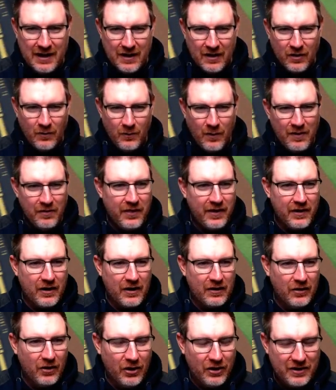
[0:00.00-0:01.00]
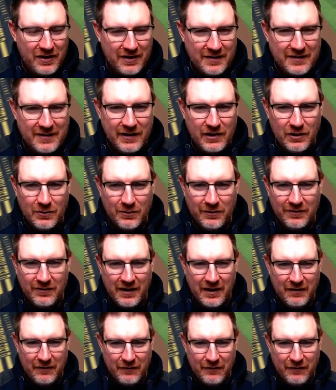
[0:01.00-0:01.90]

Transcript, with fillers: the one thing I learned continuously